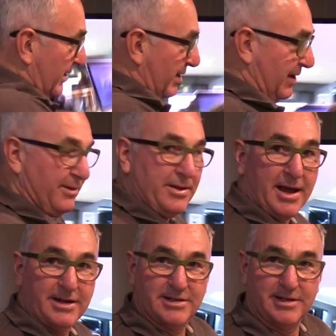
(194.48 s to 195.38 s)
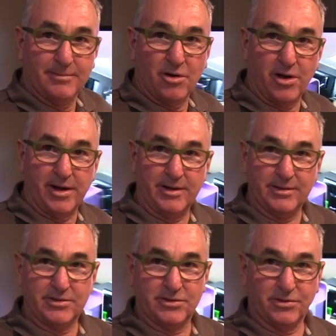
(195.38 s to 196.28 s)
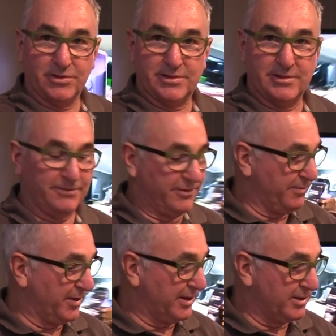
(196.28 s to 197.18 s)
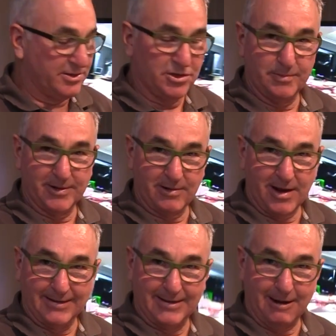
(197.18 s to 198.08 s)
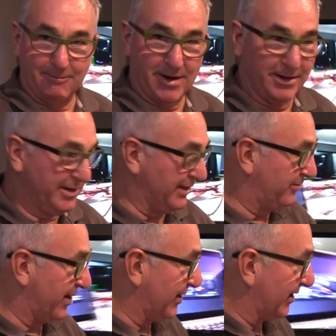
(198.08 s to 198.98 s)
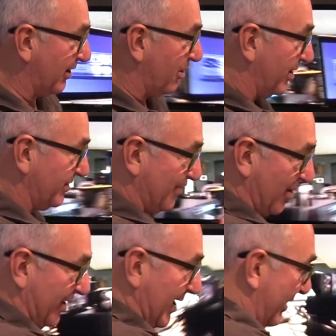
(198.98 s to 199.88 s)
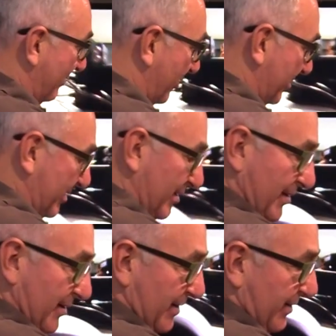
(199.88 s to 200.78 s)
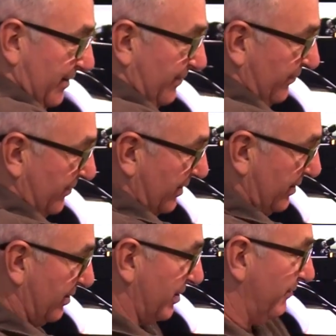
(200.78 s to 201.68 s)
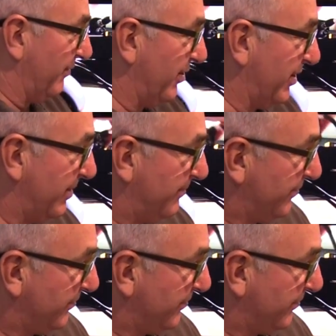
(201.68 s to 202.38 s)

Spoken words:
HDMI source from the consumer grade camera is recognized by the Atomos converter